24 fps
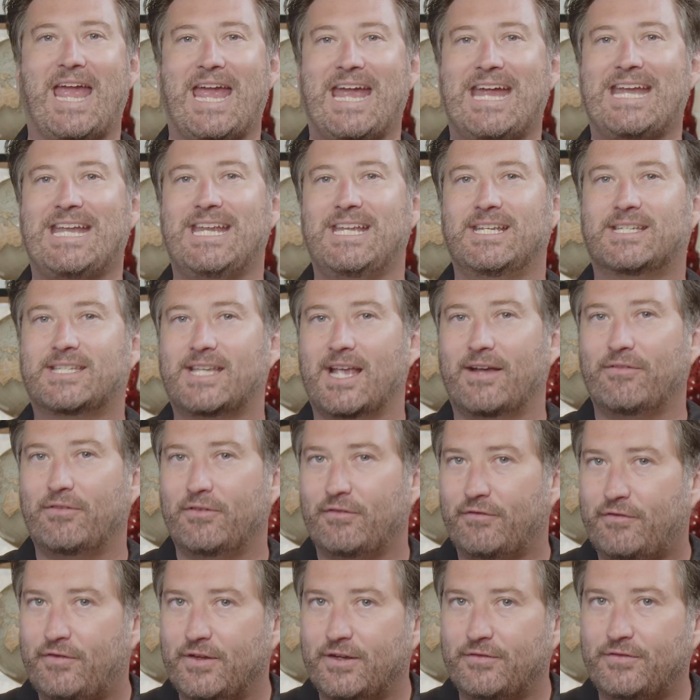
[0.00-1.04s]

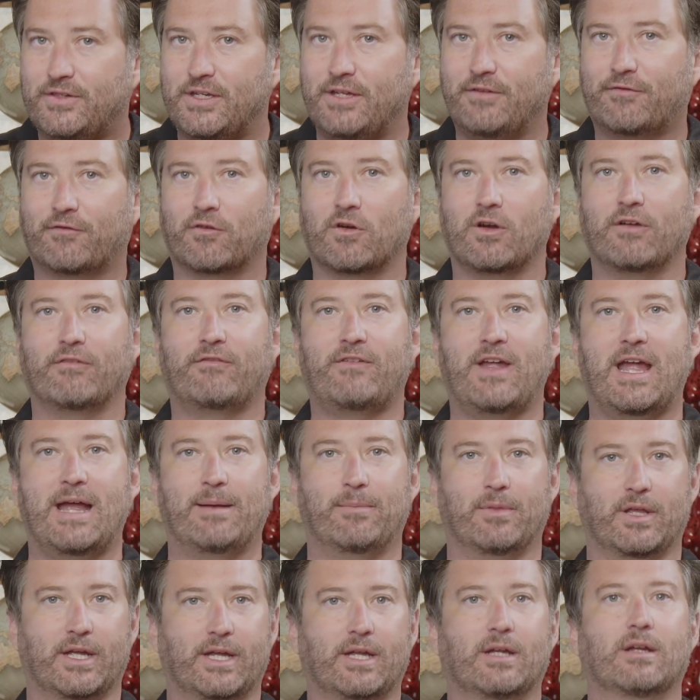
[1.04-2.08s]
$8,750 for a
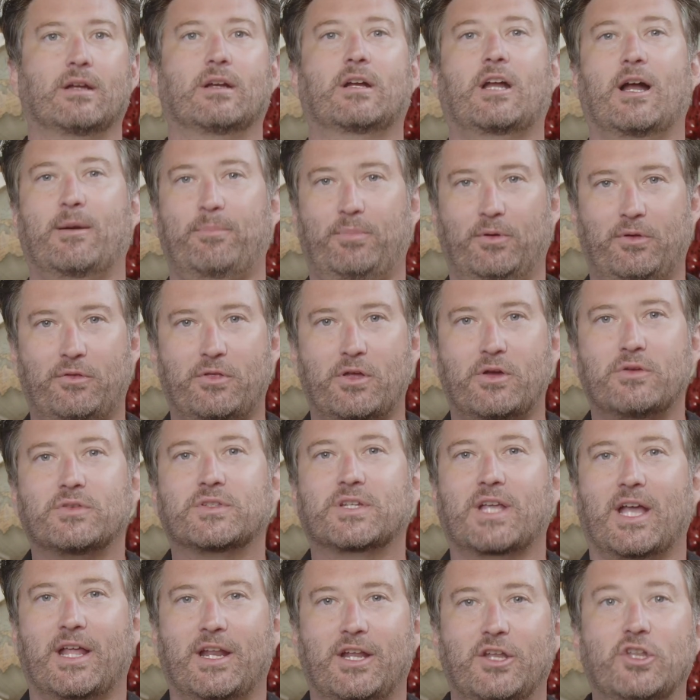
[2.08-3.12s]
family. A couple of those
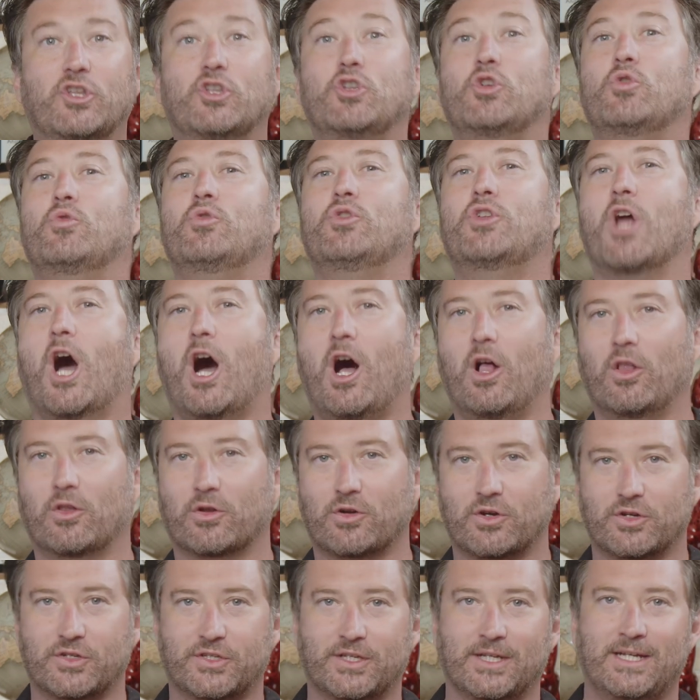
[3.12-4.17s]
kind of new
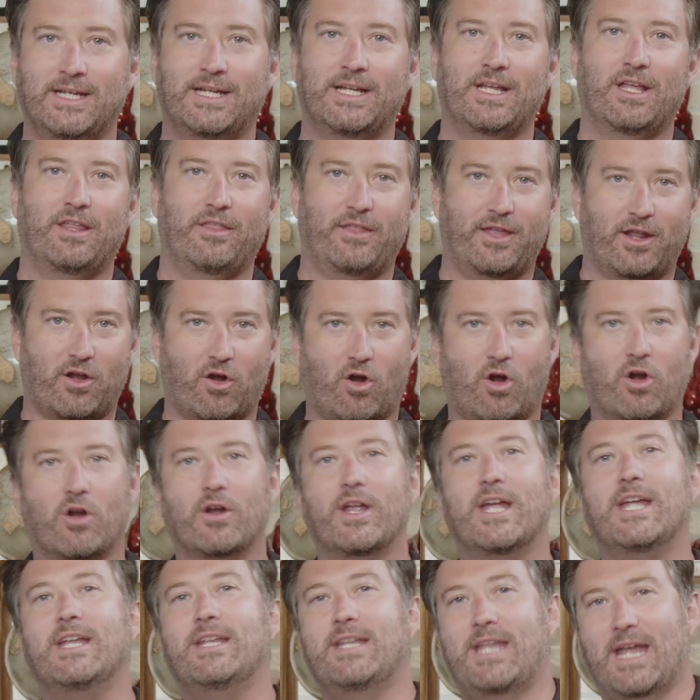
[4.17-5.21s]
dollars that are
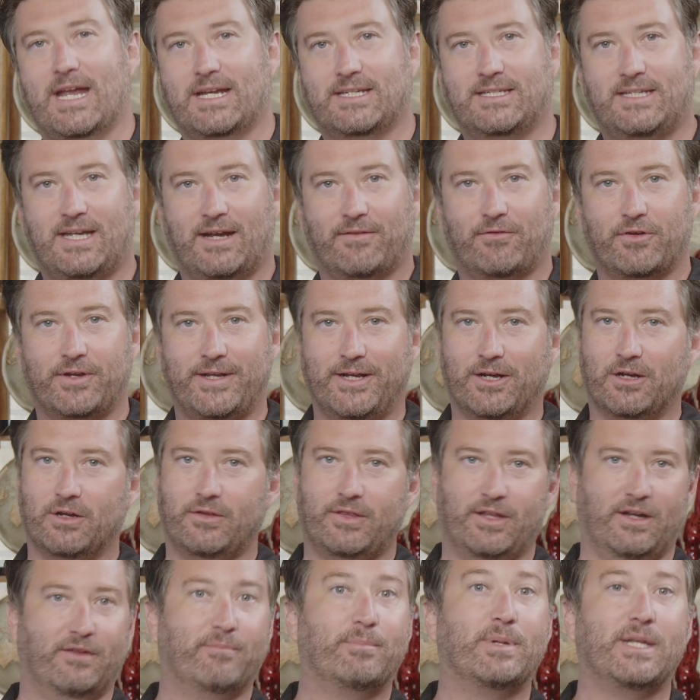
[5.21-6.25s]
indexed every year
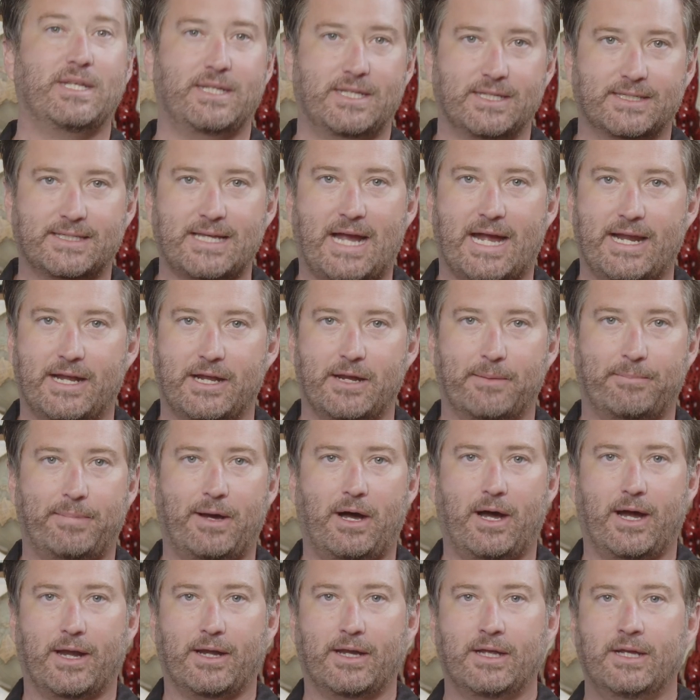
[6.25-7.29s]
that have been decided
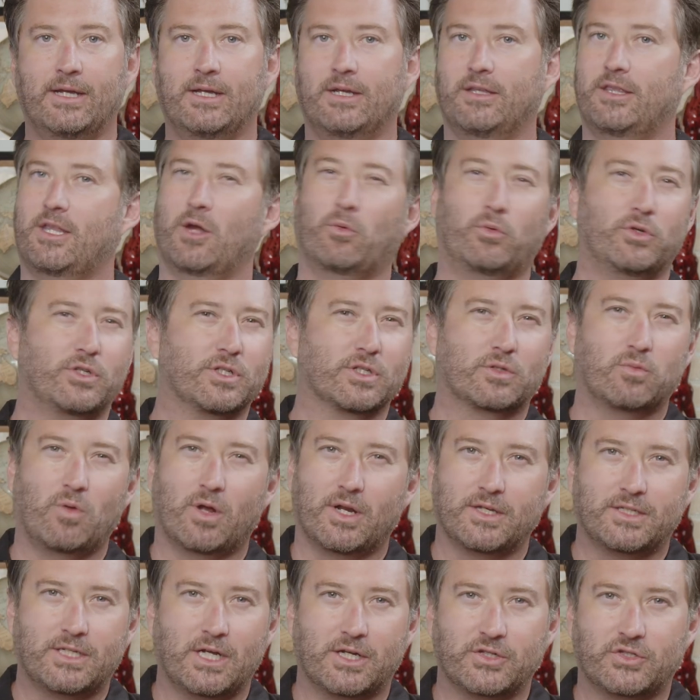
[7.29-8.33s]
upon that we just
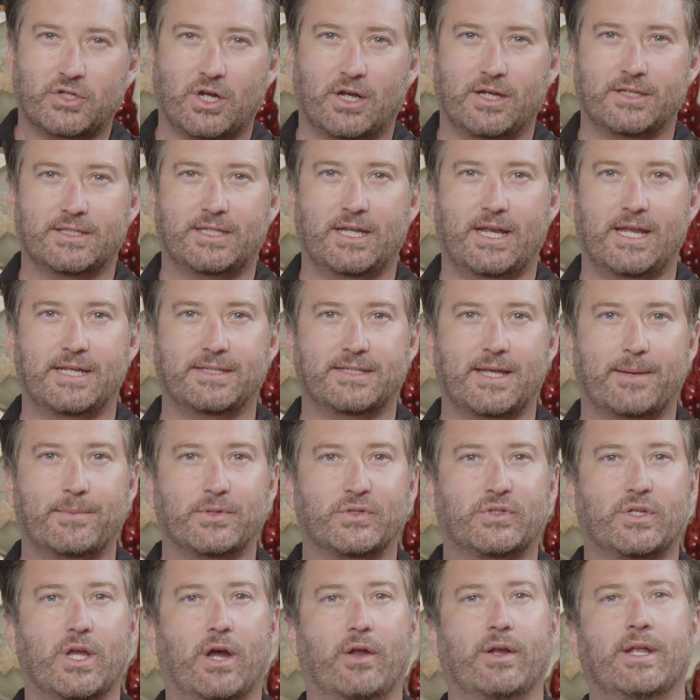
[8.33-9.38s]
want to touch on in today's
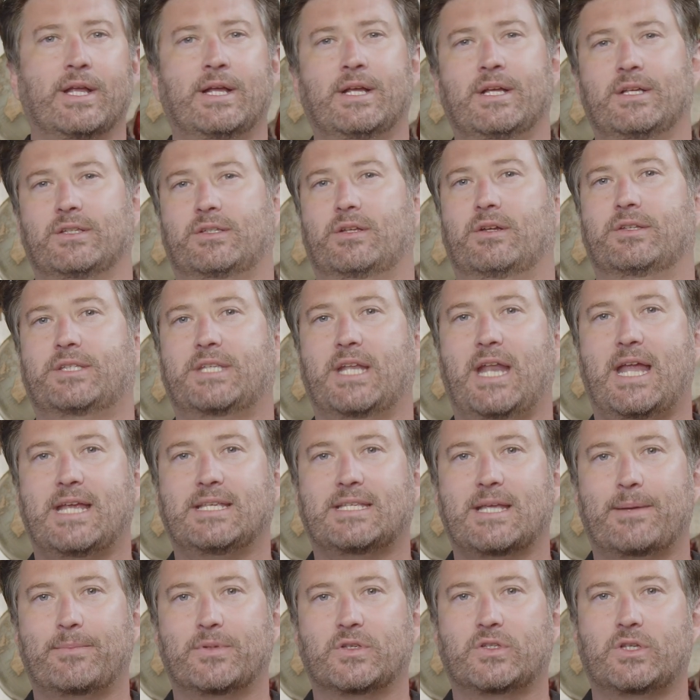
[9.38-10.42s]
episode. So today's
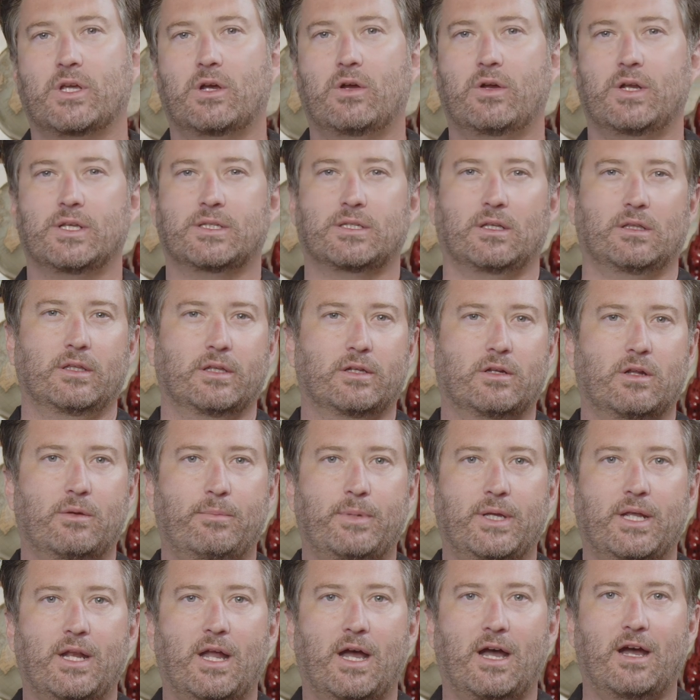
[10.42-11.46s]
episode is a little
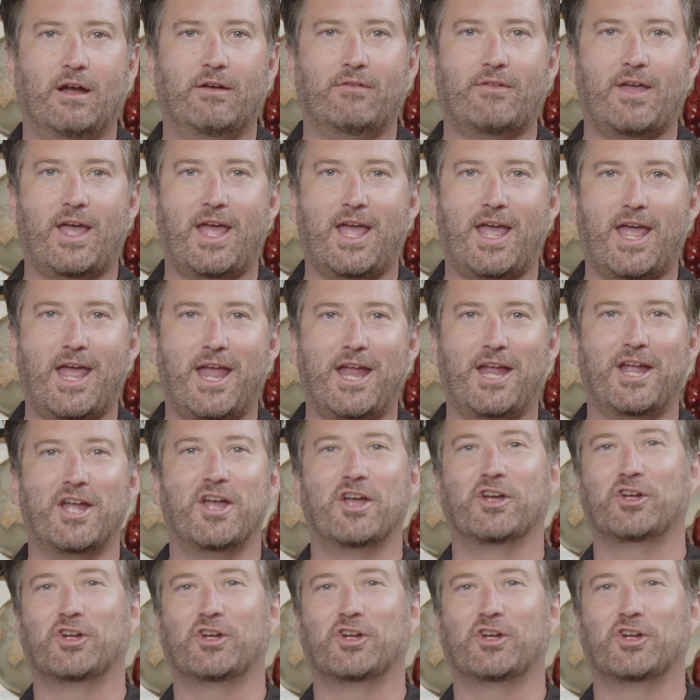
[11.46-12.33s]
bit of a